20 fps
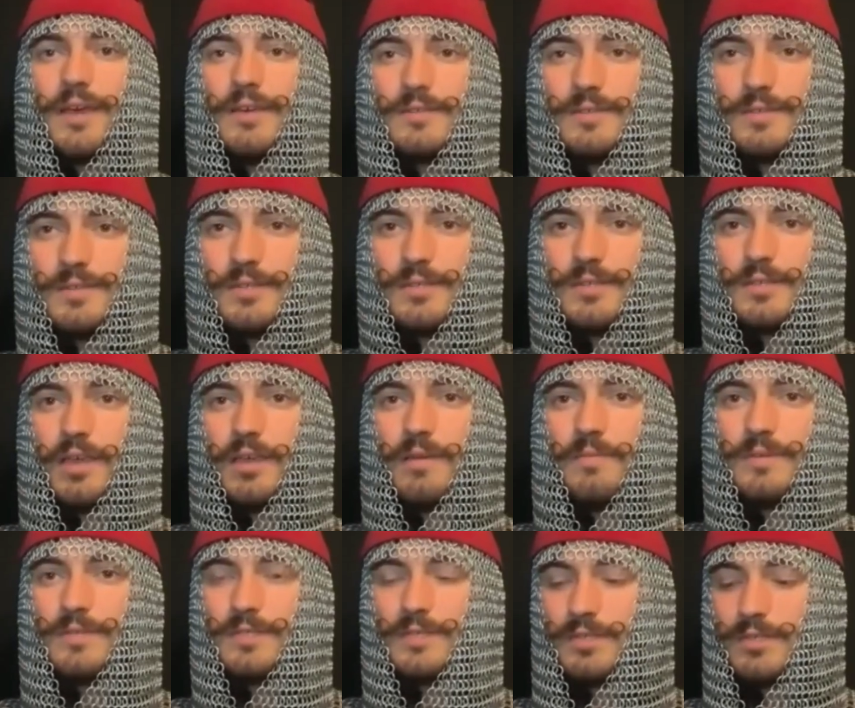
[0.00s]
sizes,
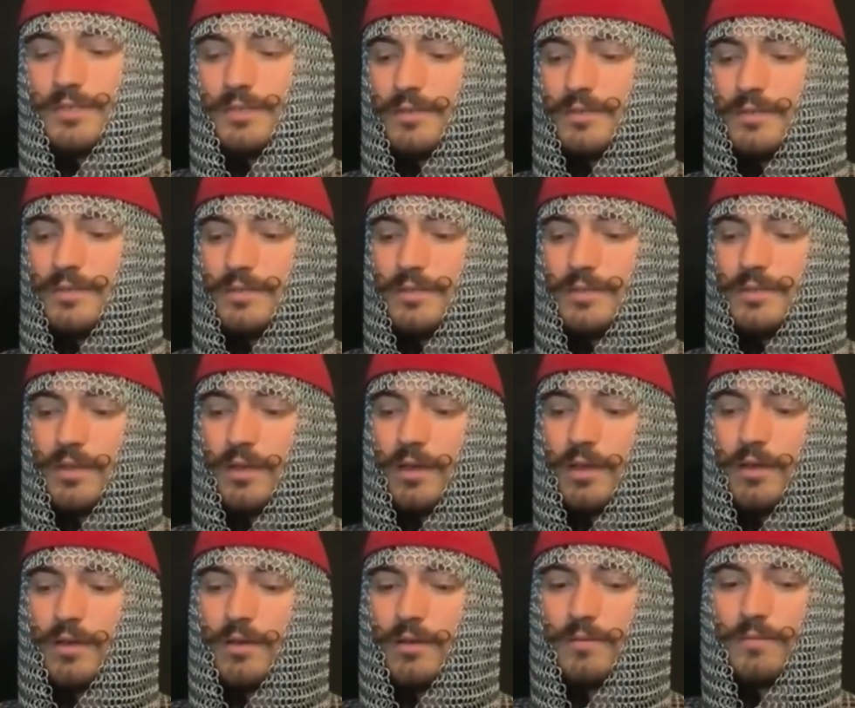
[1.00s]
same positions,
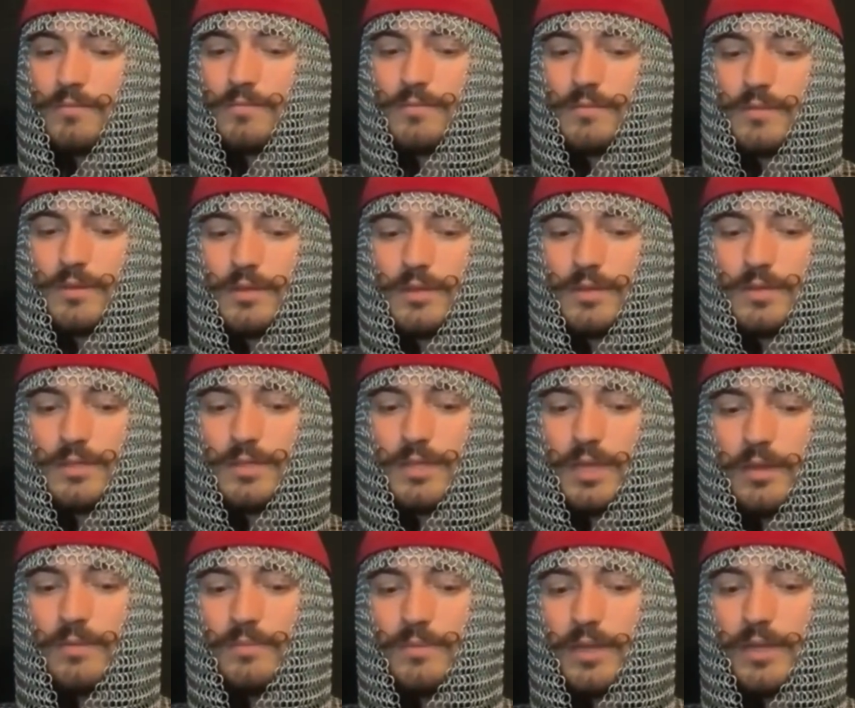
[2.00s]

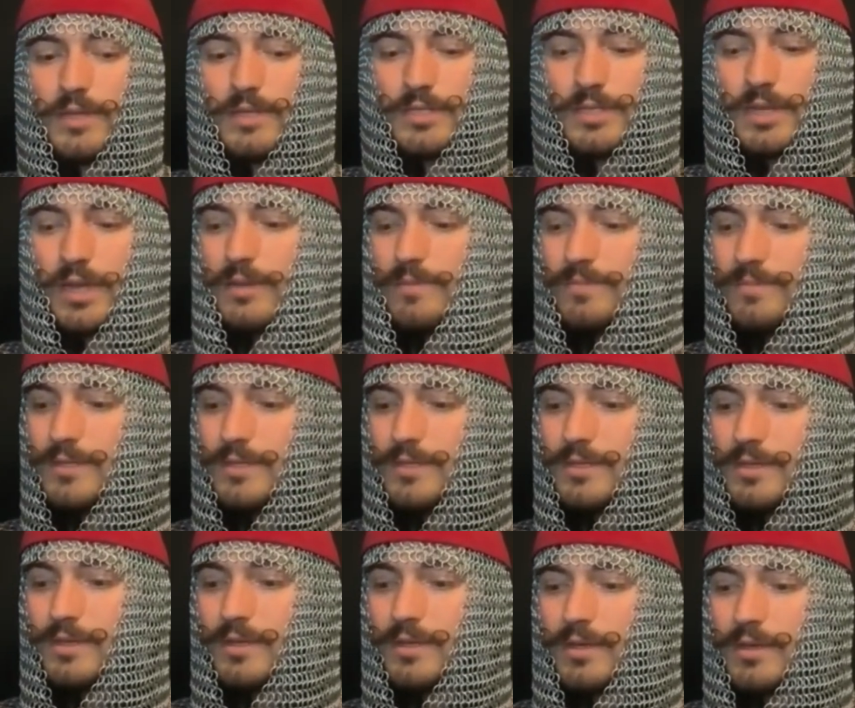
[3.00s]
same like shapes.